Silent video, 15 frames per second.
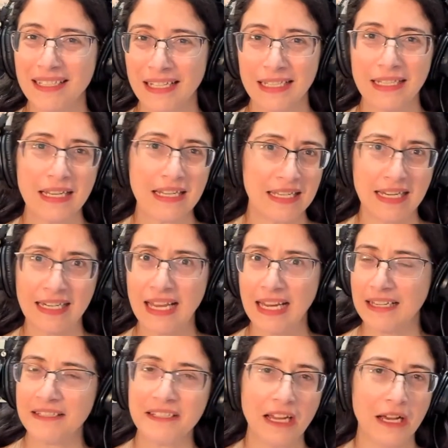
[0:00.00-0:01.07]
had, I think,
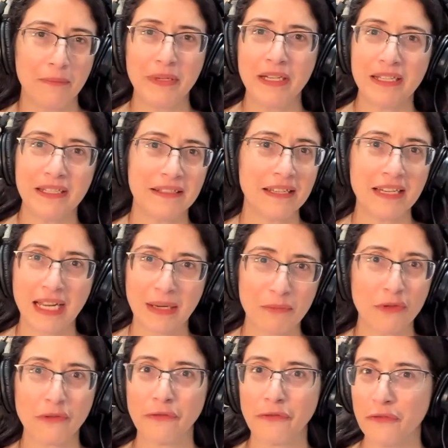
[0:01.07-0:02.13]
like double the number
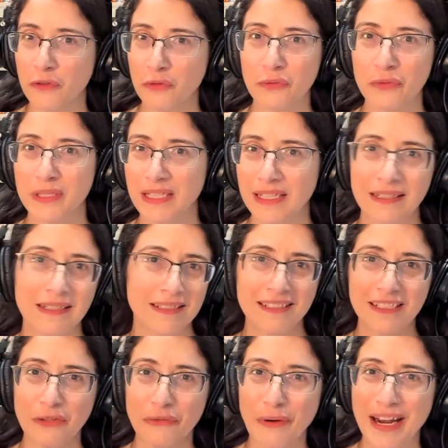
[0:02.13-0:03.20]
of views than
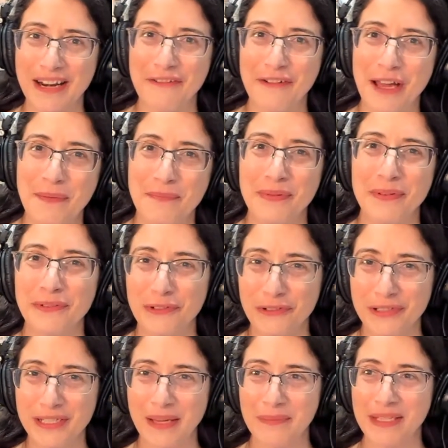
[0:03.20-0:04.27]
the runner-up
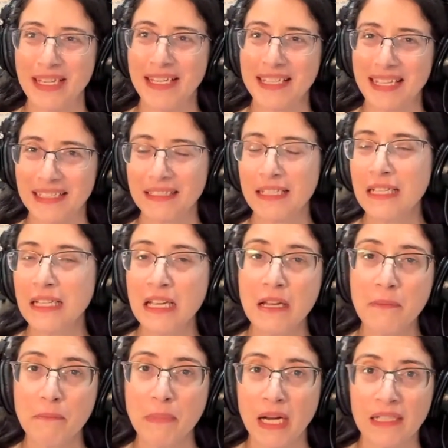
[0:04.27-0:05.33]
or something like that.
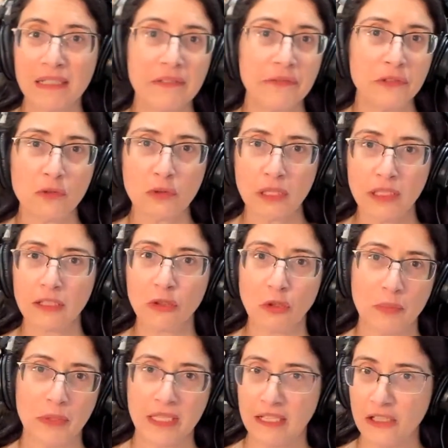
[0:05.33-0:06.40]
But if you look at the
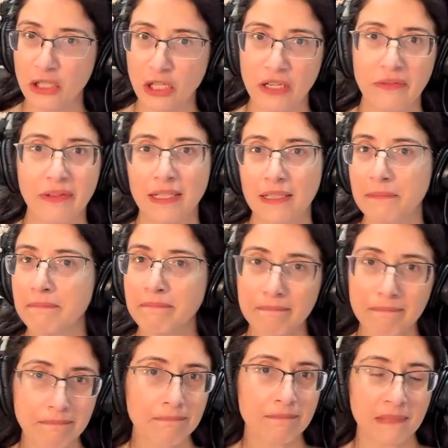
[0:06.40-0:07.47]
topics in general,
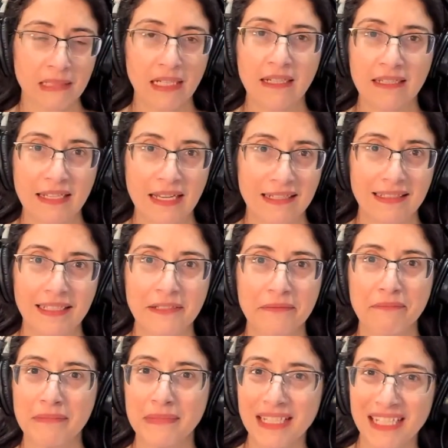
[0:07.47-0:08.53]
exactly,
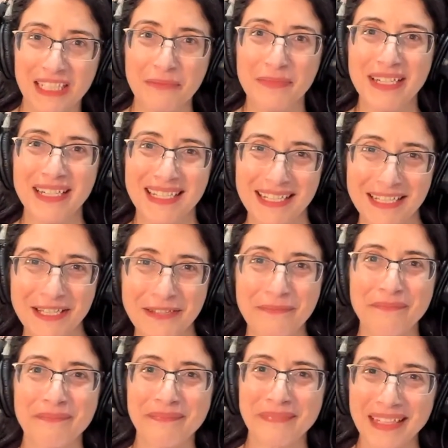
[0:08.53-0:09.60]
databases,
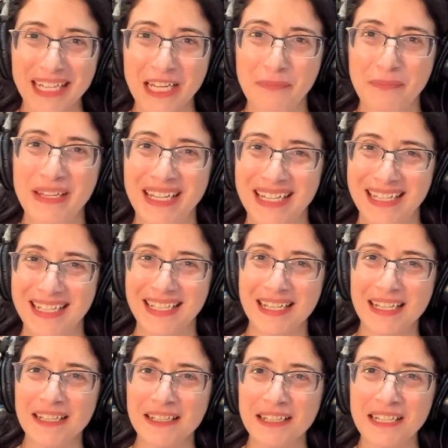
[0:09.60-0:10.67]
APIs,
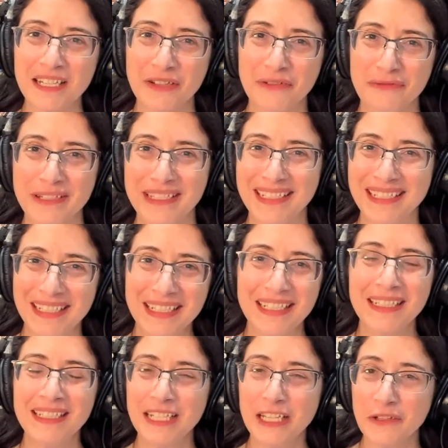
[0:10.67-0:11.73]
security,
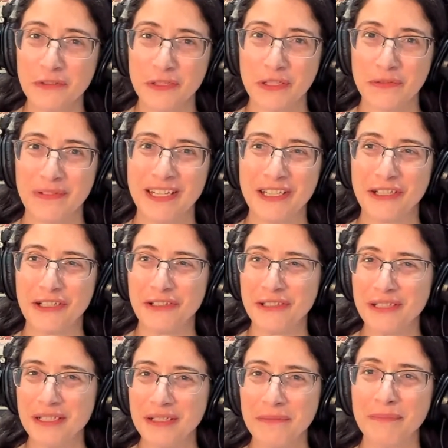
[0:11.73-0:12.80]

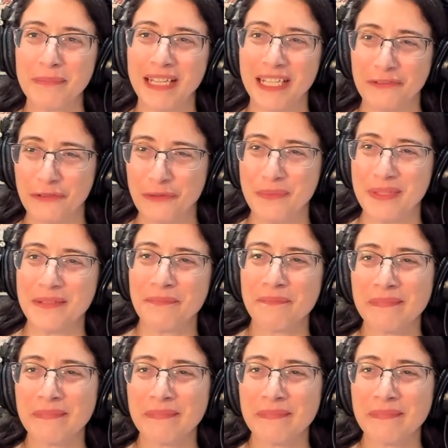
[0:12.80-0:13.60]
infrastructure, platforms.